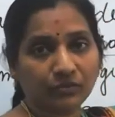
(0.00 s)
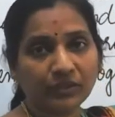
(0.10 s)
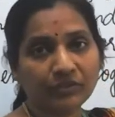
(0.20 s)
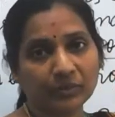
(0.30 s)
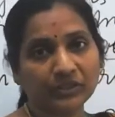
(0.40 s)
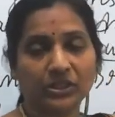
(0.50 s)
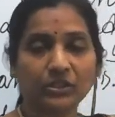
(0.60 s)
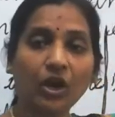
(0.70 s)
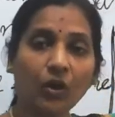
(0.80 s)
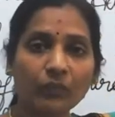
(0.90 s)
weaving
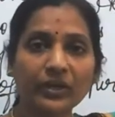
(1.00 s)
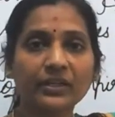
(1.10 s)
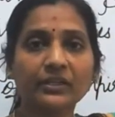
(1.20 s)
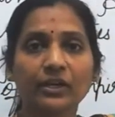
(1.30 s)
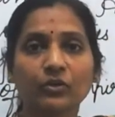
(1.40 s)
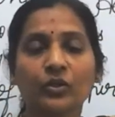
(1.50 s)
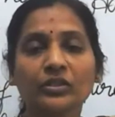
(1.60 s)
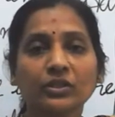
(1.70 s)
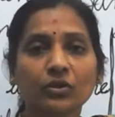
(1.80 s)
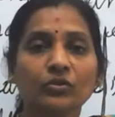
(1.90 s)
machine, or whether they are
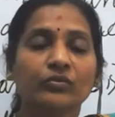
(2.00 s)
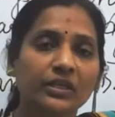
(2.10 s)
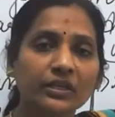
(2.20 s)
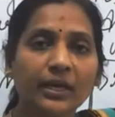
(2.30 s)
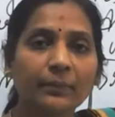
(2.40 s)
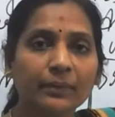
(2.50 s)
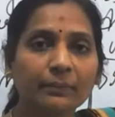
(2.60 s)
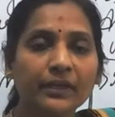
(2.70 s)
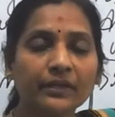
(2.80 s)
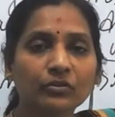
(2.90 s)
doing the cloth, whether they are
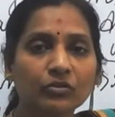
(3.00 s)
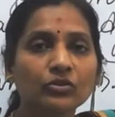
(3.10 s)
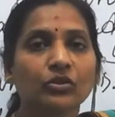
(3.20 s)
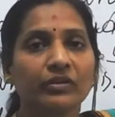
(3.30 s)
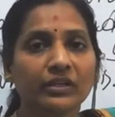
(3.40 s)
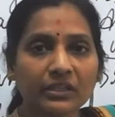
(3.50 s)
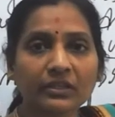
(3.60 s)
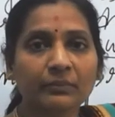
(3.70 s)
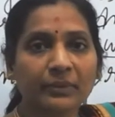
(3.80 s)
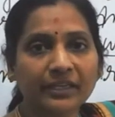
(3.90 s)
preparing the cloth, or whether
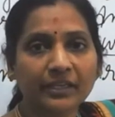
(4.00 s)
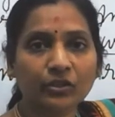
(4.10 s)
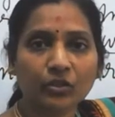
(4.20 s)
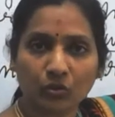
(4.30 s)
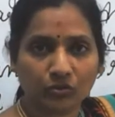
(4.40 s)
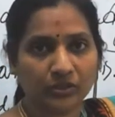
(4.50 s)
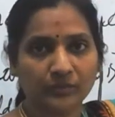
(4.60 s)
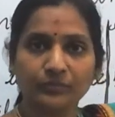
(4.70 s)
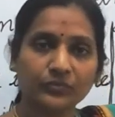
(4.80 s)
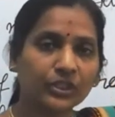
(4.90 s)
they are making the cloth.
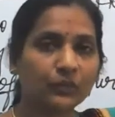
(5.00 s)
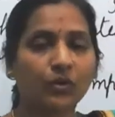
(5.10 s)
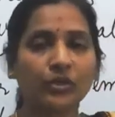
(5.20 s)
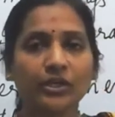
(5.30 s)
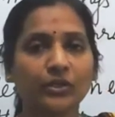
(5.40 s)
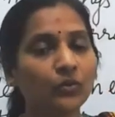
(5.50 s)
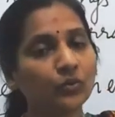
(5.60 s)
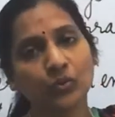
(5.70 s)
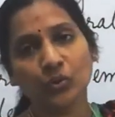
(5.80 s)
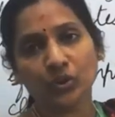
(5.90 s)
Who wanted
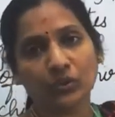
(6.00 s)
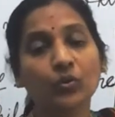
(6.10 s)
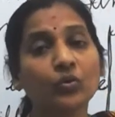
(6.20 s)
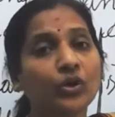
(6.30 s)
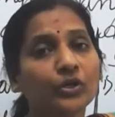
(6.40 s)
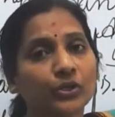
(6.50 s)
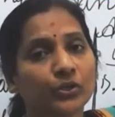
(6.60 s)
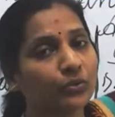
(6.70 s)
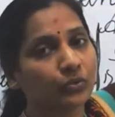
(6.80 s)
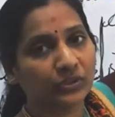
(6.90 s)

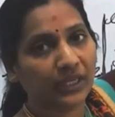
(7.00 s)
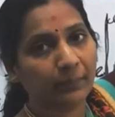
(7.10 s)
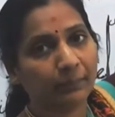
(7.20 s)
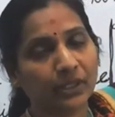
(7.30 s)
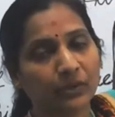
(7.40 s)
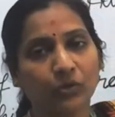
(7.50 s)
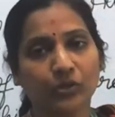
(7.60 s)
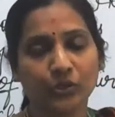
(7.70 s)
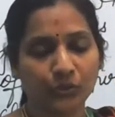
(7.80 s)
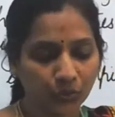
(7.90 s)
to know? The emperor
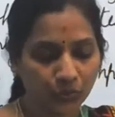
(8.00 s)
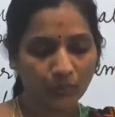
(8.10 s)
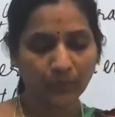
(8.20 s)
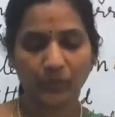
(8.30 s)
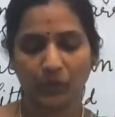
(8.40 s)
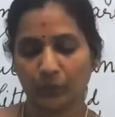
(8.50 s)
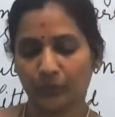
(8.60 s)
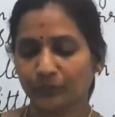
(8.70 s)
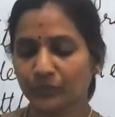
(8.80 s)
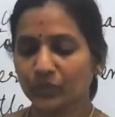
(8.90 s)
wanted to
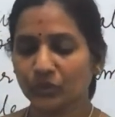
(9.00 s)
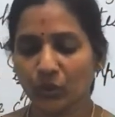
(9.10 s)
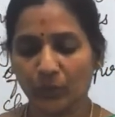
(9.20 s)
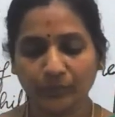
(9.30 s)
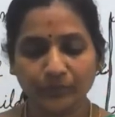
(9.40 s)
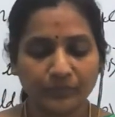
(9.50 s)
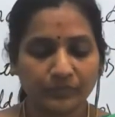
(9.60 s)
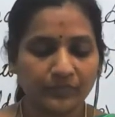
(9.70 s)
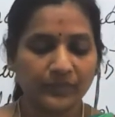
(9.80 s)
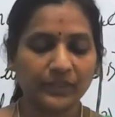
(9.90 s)
know. So
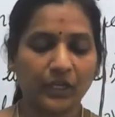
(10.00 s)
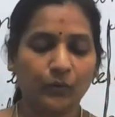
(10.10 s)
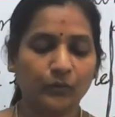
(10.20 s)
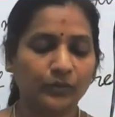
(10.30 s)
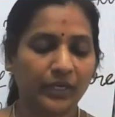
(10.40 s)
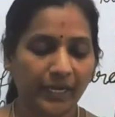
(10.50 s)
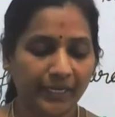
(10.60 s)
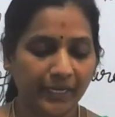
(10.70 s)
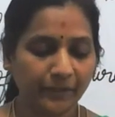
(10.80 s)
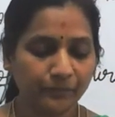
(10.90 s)
now
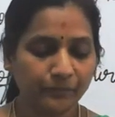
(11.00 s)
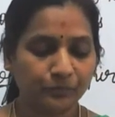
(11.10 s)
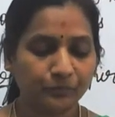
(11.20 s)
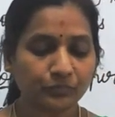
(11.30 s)
again,